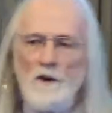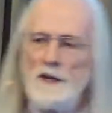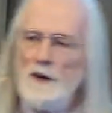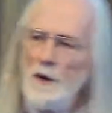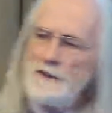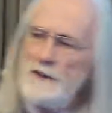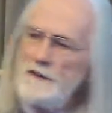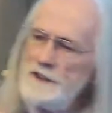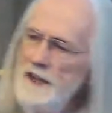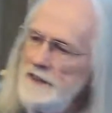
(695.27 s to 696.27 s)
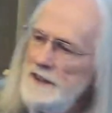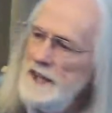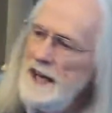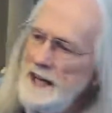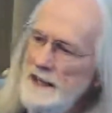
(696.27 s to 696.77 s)
a course of 7
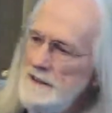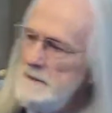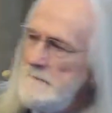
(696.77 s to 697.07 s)
days,